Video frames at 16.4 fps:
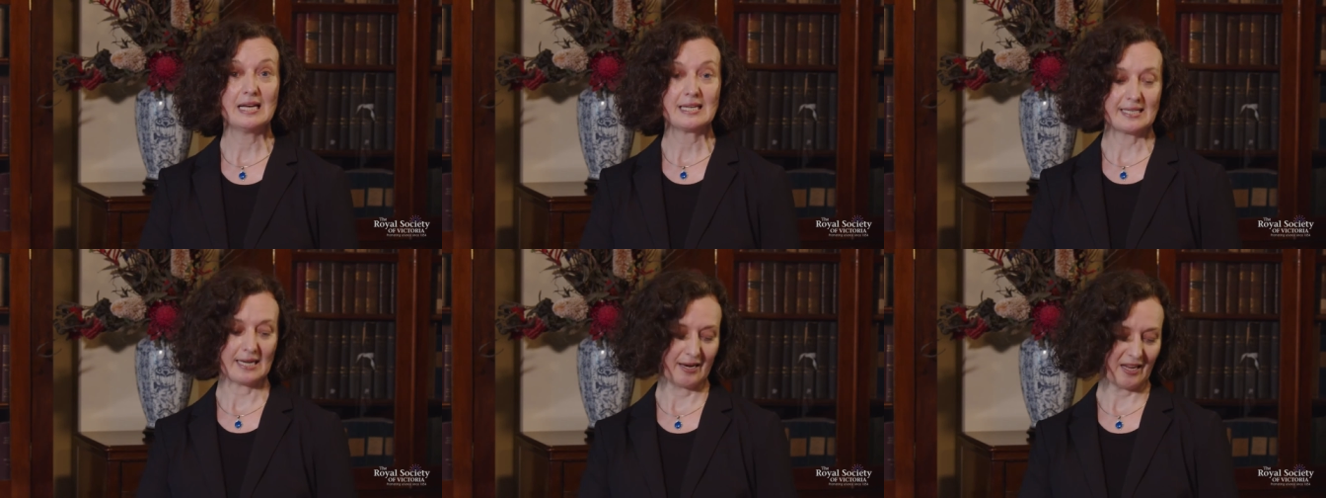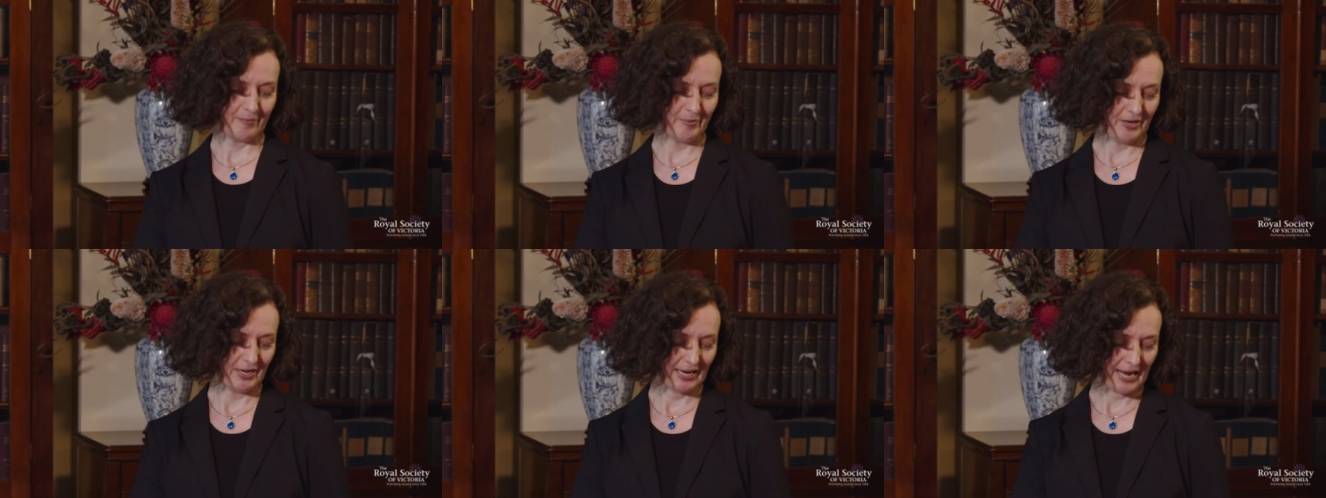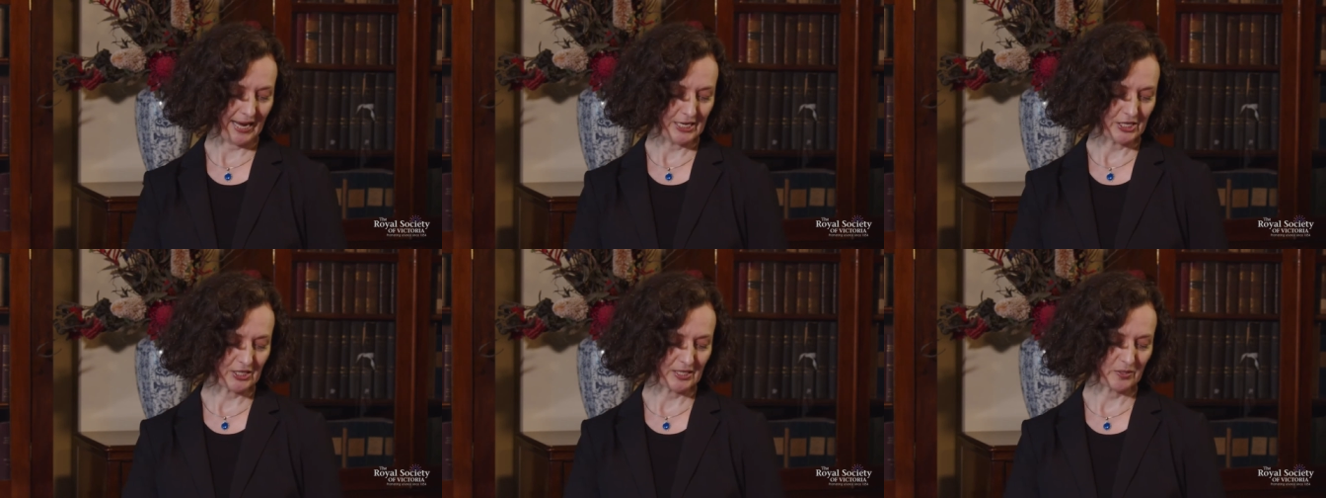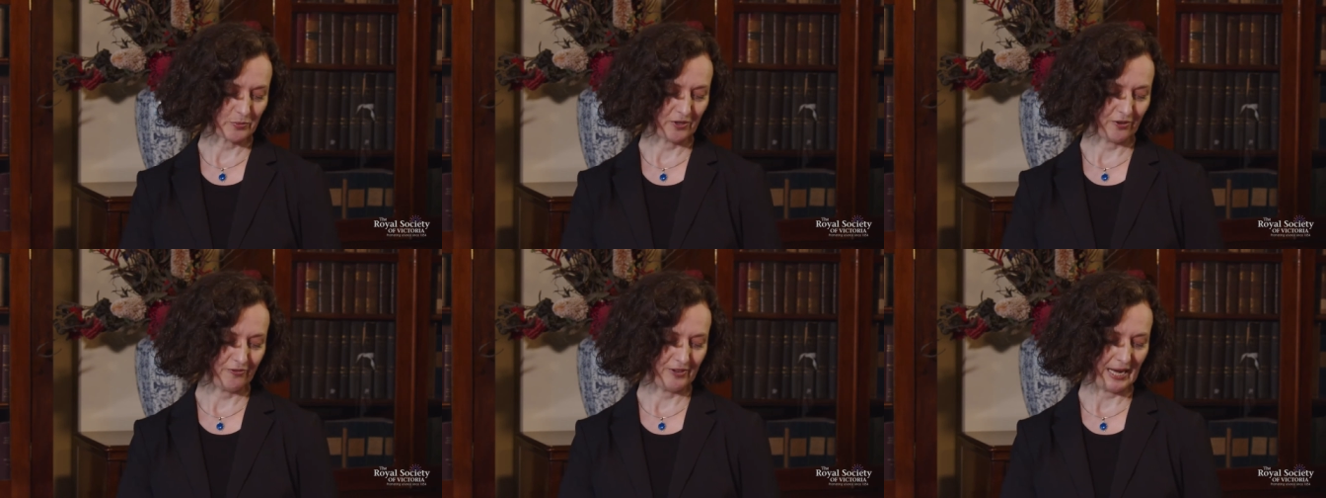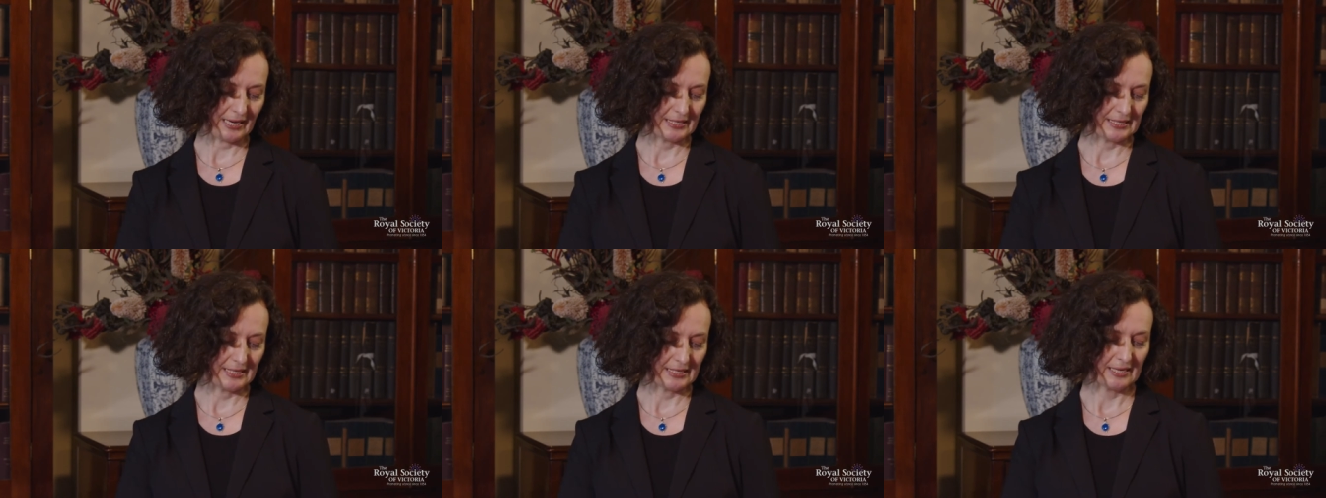Telecommunications were
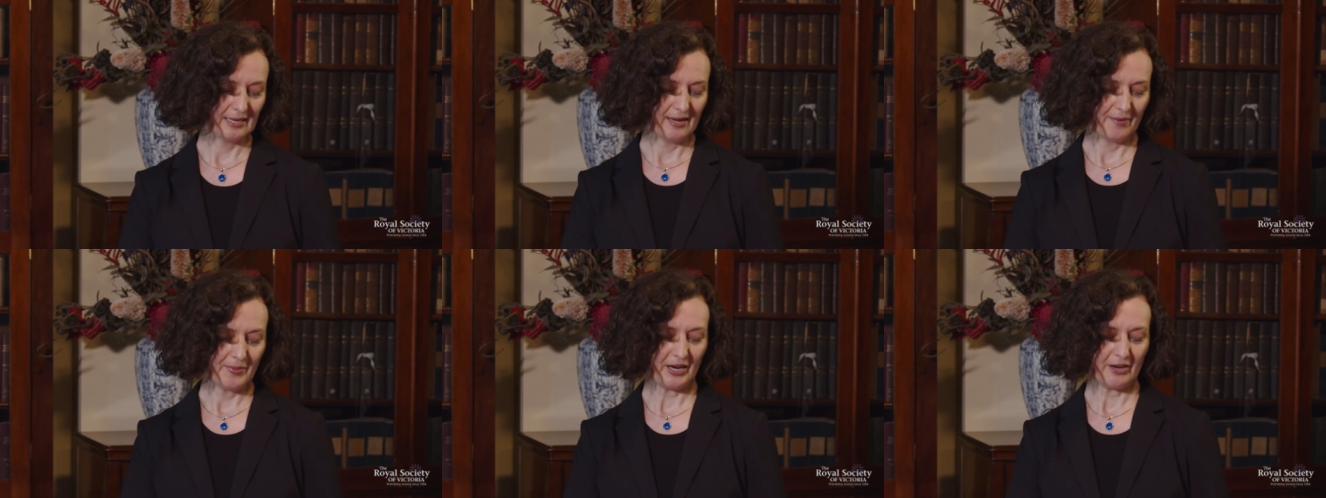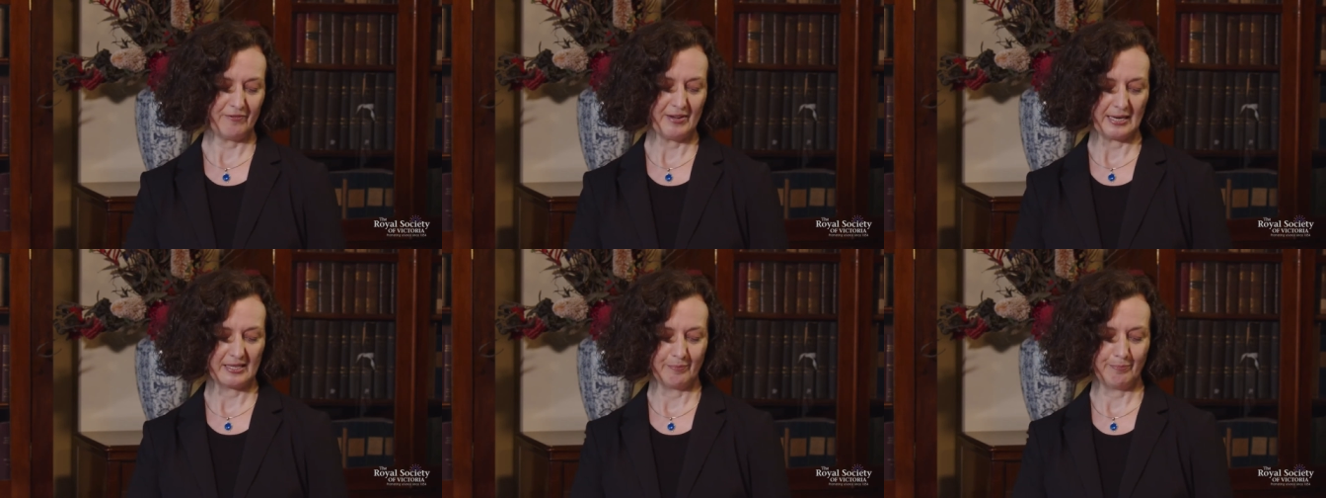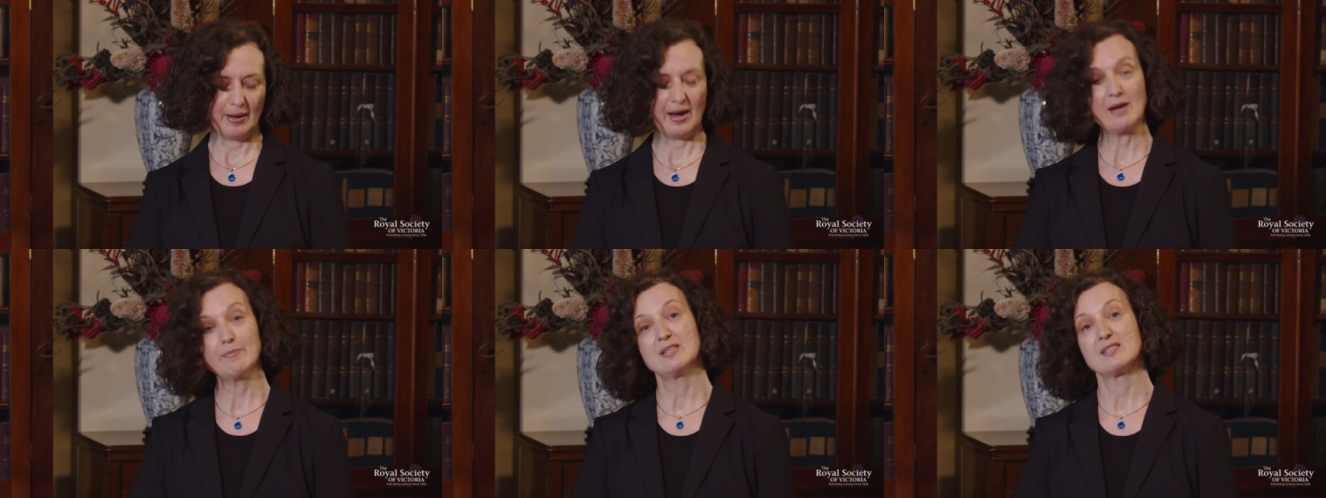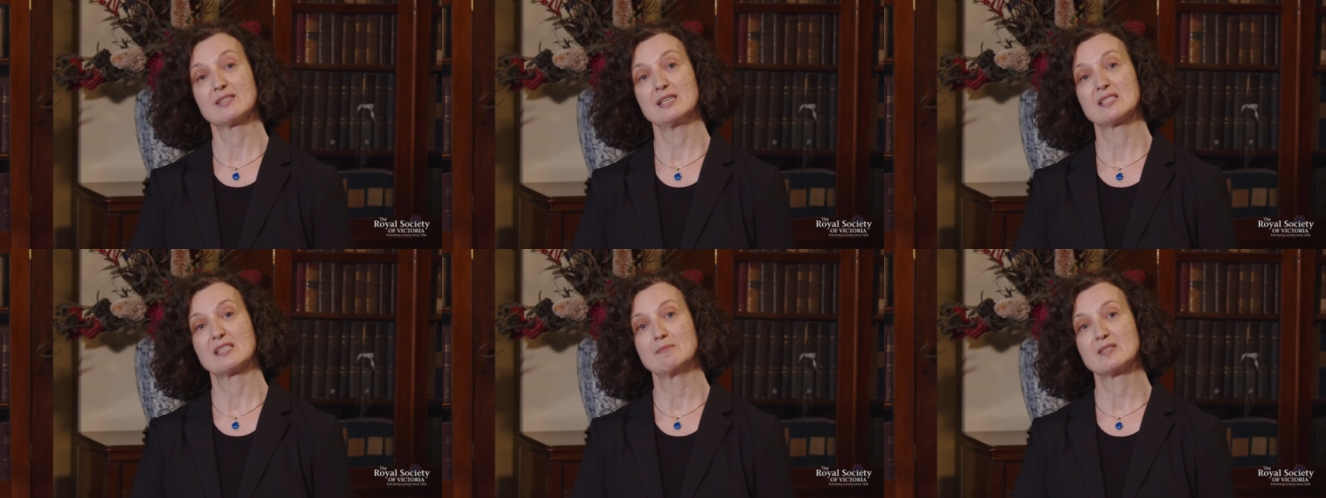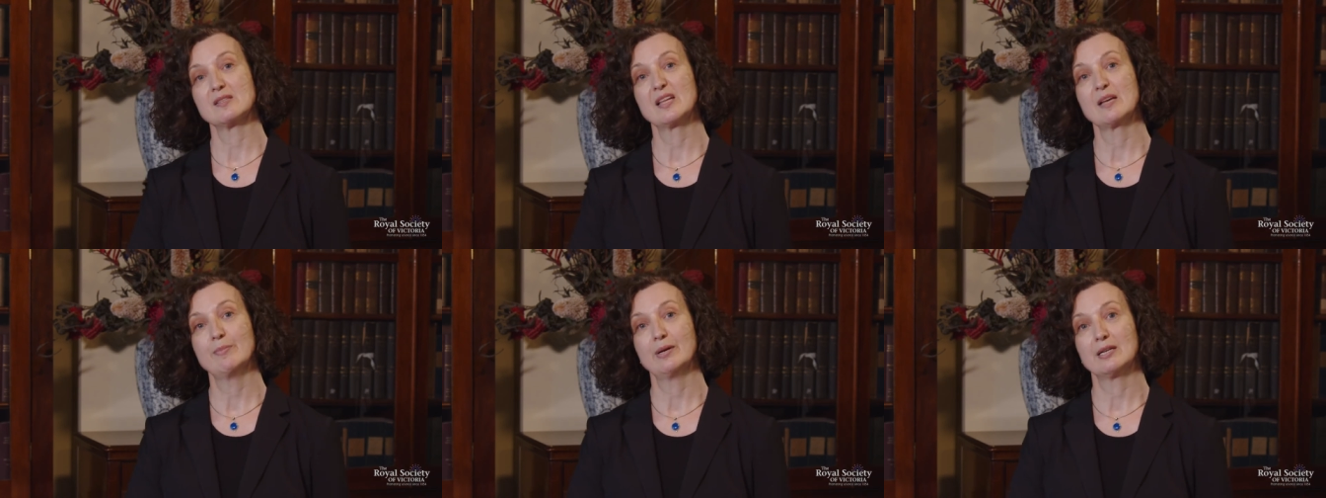affected, and that affected payment systems
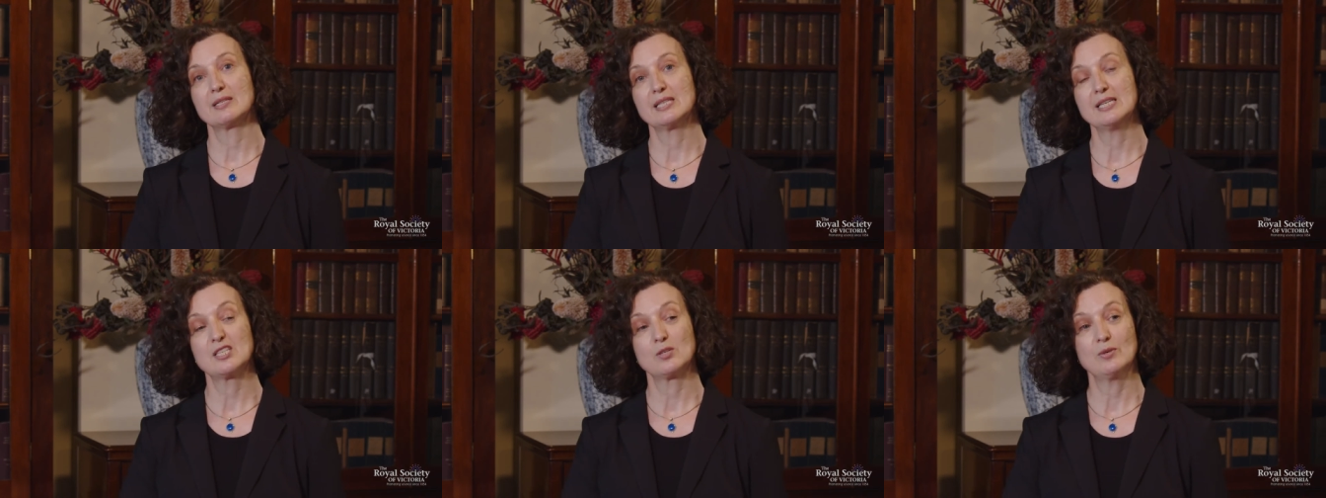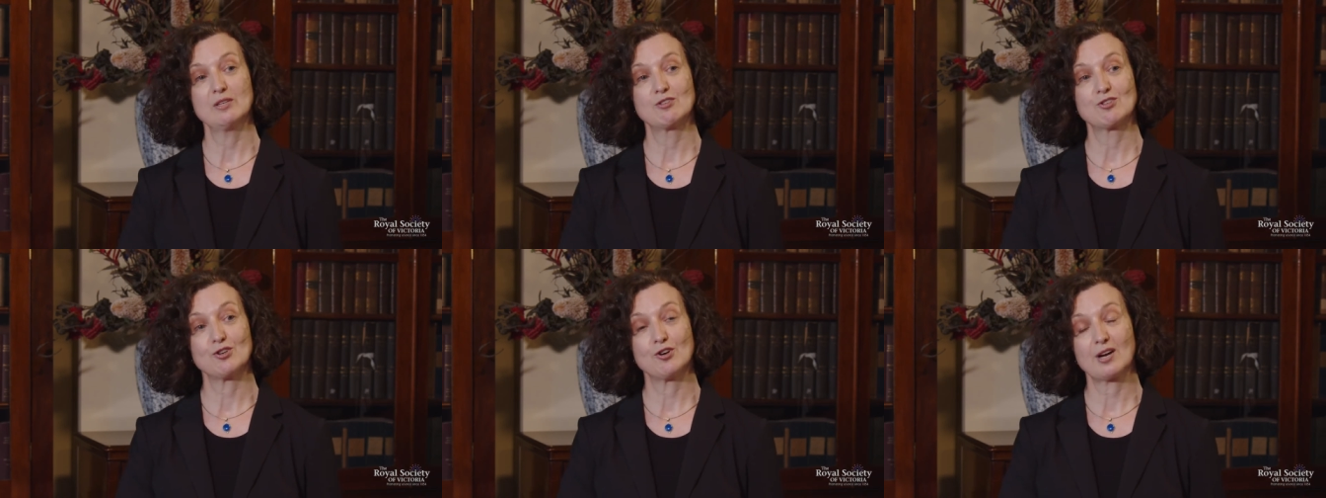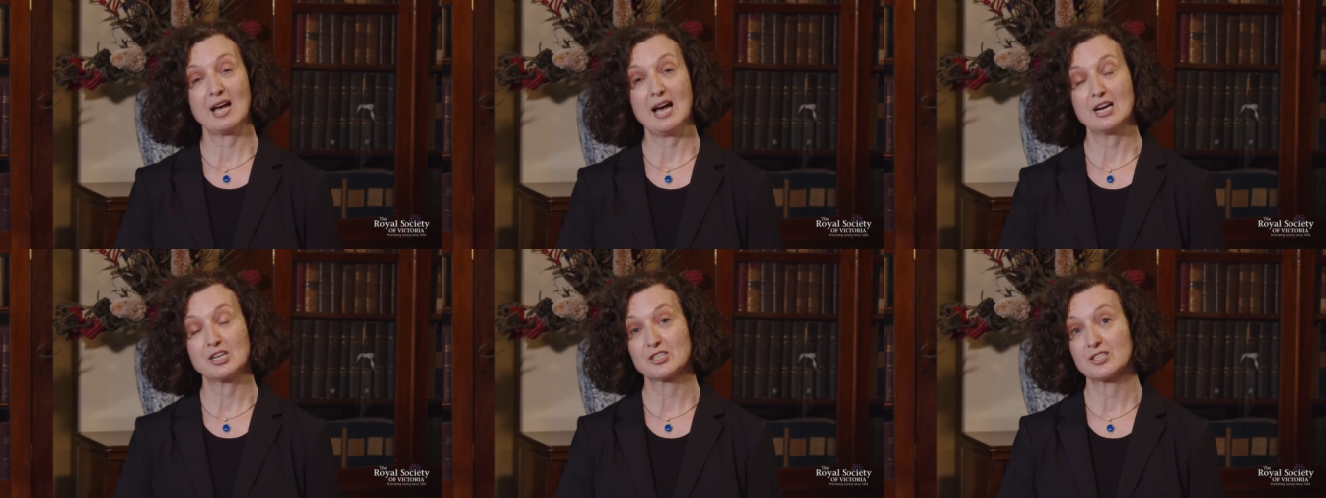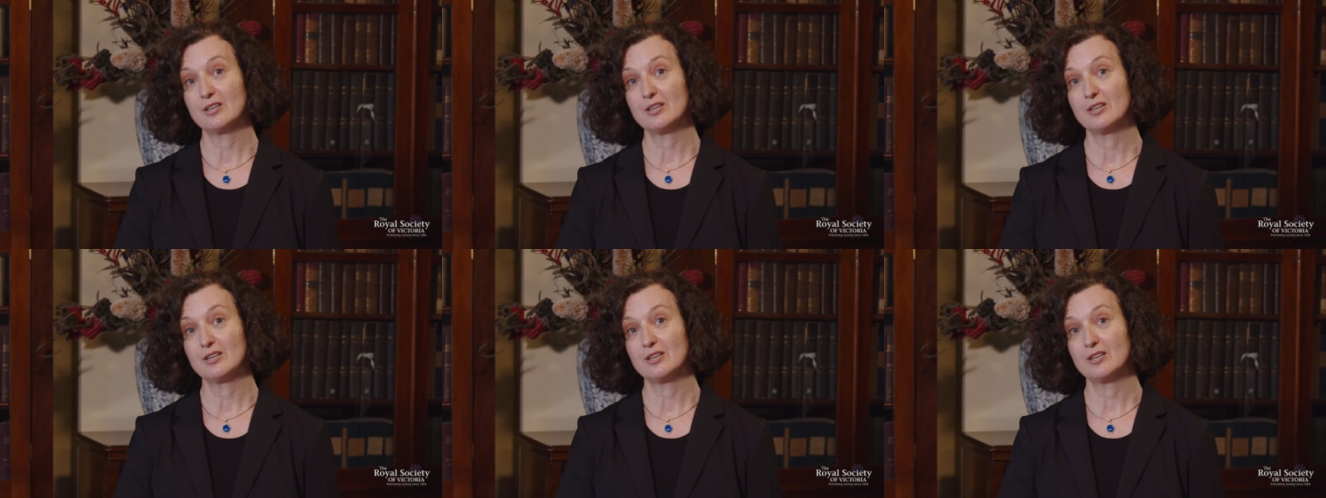and the ability to withdraw cash.